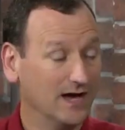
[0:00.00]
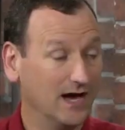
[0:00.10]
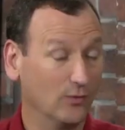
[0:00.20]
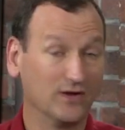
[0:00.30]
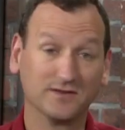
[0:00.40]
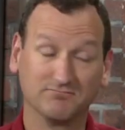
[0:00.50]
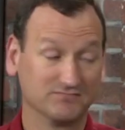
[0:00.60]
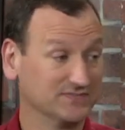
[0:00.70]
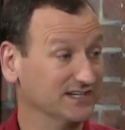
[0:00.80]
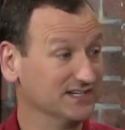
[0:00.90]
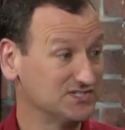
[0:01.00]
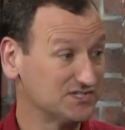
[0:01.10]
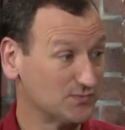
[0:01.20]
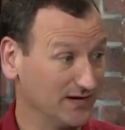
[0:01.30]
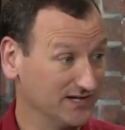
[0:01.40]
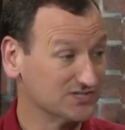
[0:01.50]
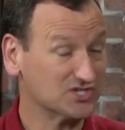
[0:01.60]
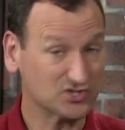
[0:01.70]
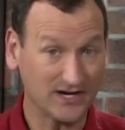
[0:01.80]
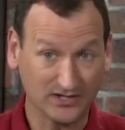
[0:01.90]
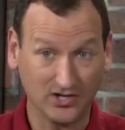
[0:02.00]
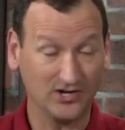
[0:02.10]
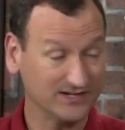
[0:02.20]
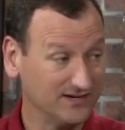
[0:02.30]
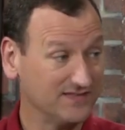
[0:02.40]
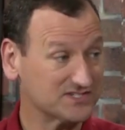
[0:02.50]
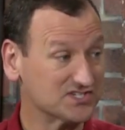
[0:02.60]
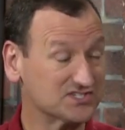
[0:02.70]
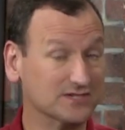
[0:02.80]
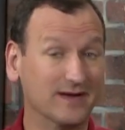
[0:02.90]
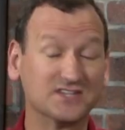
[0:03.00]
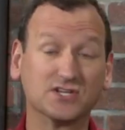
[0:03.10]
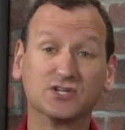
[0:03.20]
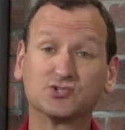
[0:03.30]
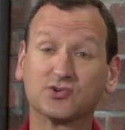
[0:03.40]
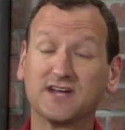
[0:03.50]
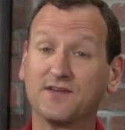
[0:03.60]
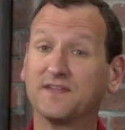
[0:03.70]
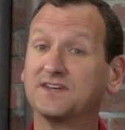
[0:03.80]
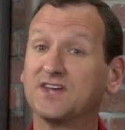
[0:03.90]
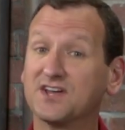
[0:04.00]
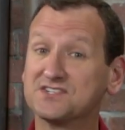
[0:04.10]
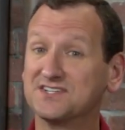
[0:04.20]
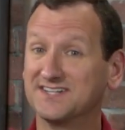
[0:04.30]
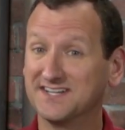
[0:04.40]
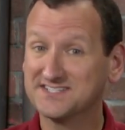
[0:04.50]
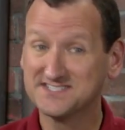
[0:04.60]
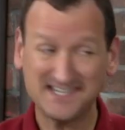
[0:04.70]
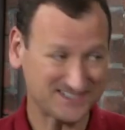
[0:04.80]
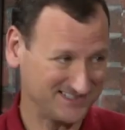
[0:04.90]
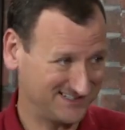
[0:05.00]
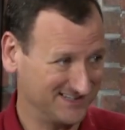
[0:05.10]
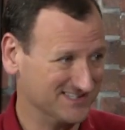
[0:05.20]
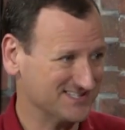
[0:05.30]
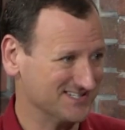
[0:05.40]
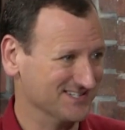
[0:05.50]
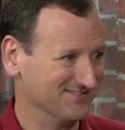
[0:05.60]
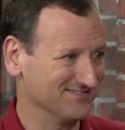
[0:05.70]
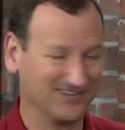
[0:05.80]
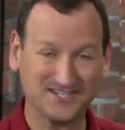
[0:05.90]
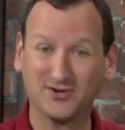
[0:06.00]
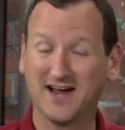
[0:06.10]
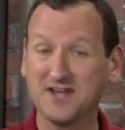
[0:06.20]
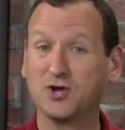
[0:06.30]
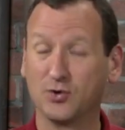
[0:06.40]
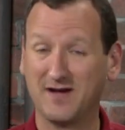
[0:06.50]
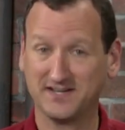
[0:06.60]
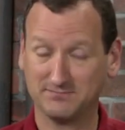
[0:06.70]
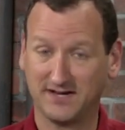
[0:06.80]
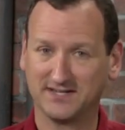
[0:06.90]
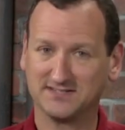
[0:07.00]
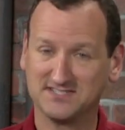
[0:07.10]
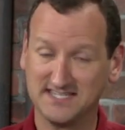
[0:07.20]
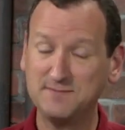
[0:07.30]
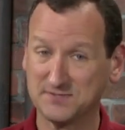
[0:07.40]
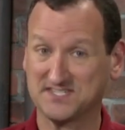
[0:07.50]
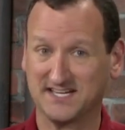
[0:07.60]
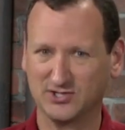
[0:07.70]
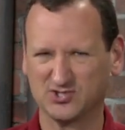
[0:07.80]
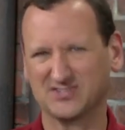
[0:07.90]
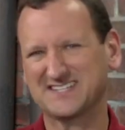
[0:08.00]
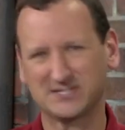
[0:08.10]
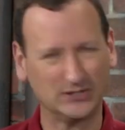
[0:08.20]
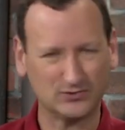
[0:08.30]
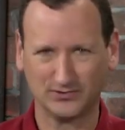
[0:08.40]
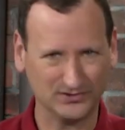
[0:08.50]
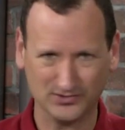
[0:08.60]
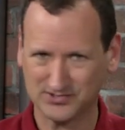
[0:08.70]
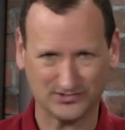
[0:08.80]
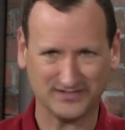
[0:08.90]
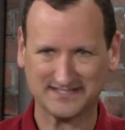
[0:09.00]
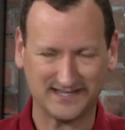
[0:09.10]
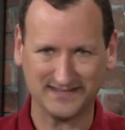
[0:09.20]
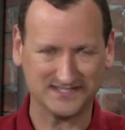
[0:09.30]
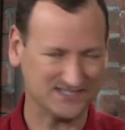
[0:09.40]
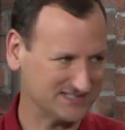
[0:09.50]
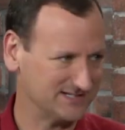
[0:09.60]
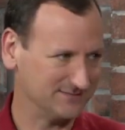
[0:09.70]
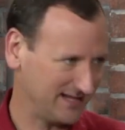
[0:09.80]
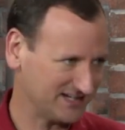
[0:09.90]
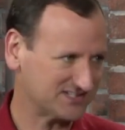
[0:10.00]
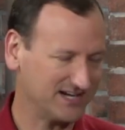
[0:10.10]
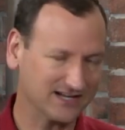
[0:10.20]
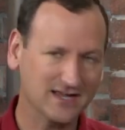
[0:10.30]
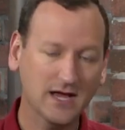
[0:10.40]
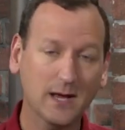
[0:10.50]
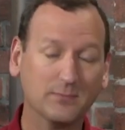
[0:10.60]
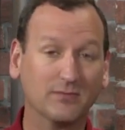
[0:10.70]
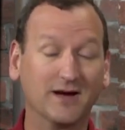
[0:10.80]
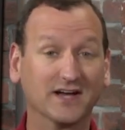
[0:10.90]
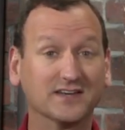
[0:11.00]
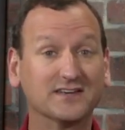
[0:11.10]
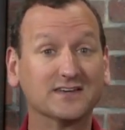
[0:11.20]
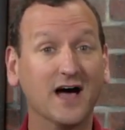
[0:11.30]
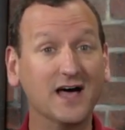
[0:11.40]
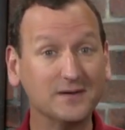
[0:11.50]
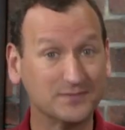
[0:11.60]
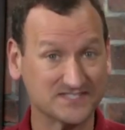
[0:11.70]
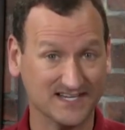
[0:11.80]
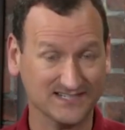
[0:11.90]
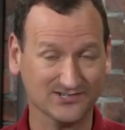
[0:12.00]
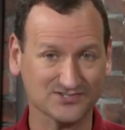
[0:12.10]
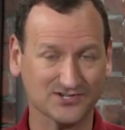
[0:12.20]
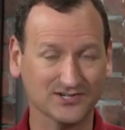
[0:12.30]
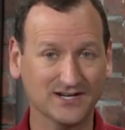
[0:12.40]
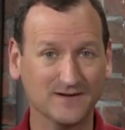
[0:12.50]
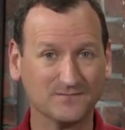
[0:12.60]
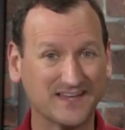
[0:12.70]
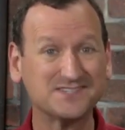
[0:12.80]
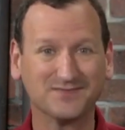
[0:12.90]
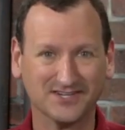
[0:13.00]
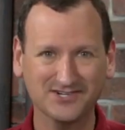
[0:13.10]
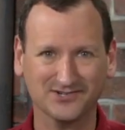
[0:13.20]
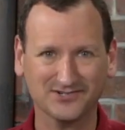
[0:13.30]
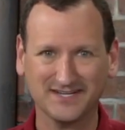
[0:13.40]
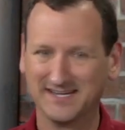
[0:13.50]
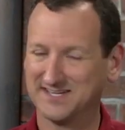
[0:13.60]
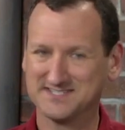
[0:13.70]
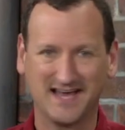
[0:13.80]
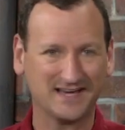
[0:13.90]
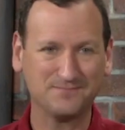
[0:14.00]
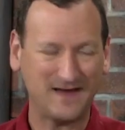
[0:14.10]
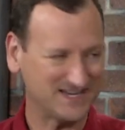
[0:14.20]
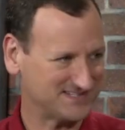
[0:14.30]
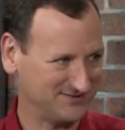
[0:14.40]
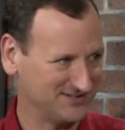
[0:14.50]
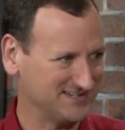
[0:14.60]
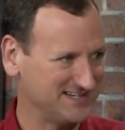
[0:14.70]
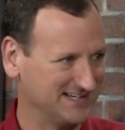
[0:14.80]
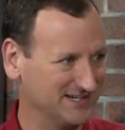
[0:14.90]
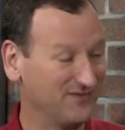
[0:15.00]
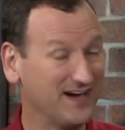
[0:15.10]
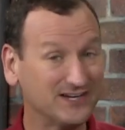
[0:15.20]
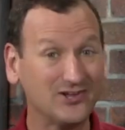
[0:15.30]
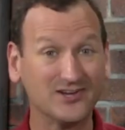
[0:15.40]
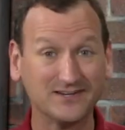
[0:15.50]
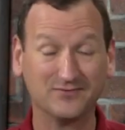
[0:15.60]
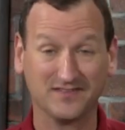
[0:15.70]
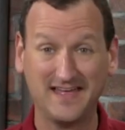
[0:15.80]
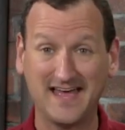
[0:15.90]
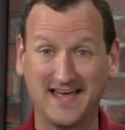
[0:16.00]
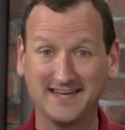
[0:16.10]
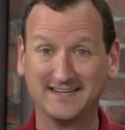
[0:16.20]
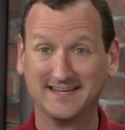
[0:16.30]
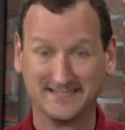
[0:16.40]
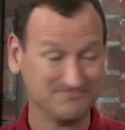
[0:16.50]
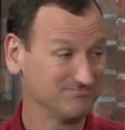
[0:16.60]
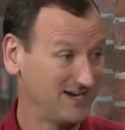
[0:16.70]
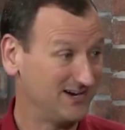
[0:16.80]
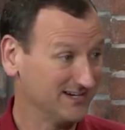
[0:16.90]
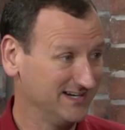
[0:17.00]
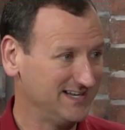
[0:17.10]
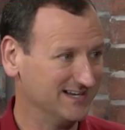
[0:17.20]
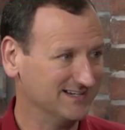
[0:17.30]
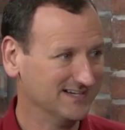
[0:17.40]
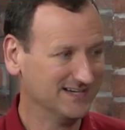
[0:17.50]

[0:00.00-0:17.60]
Well, the easiest way is to try and log in on that system as a user account that doesn't exist on the system, right? So I know my dpazet user, that's a local user that's on the system, not exciting. But my donpazet user, that's something new. It's not in passwd. If I can log in with that, I'll get in.